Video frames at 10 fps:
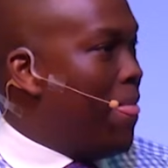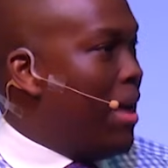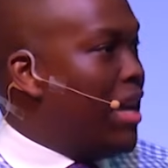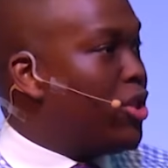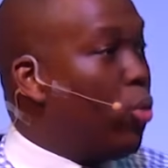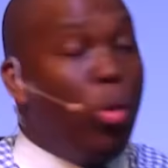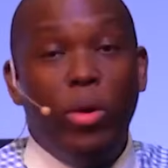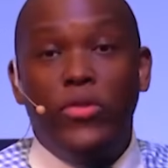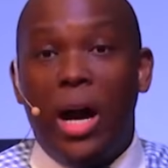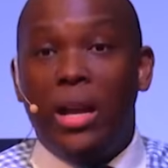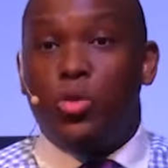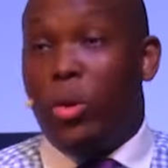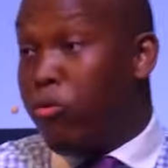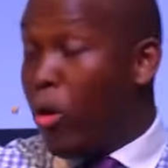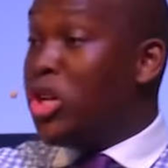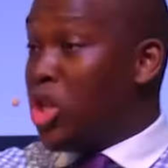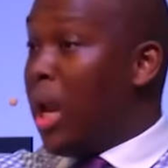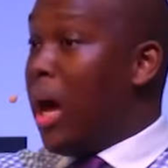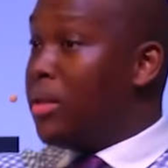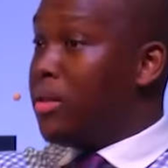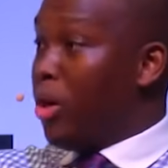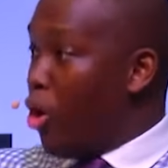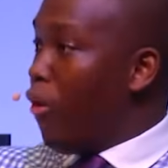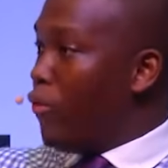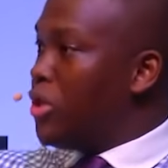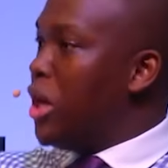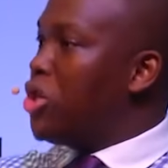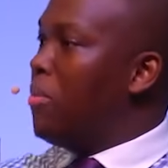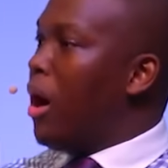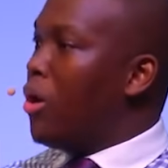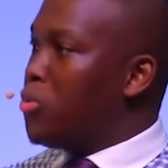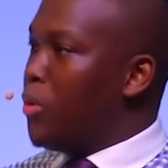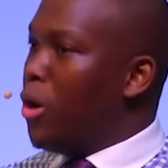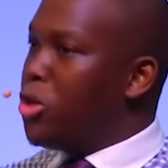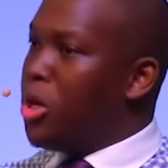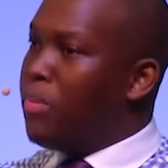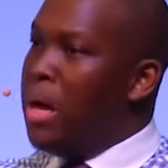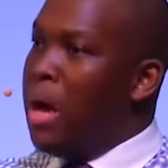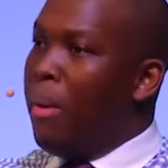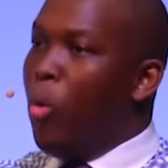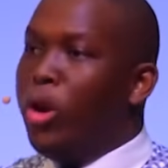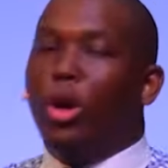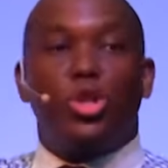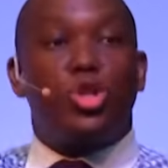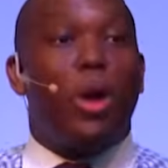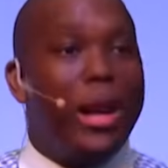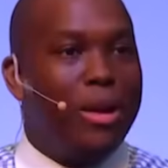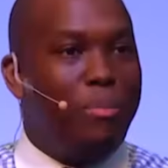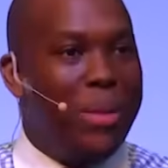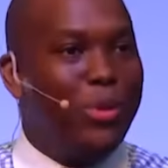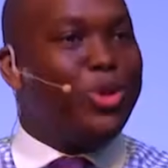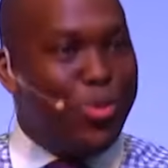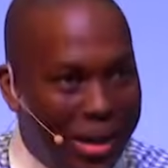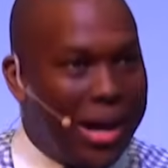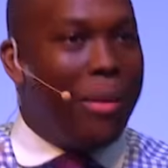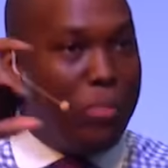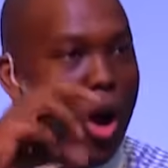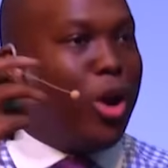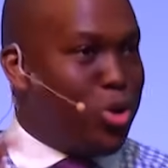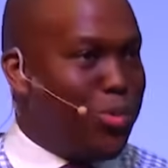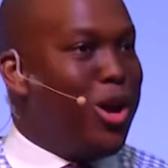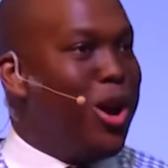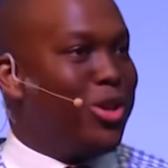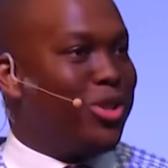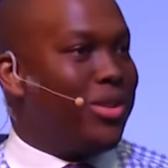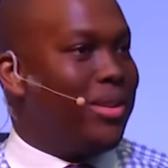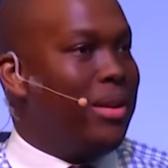And so what we've done is we've racialized the conversation about entrepreneurship, but we're not training people to become entrepreneurs.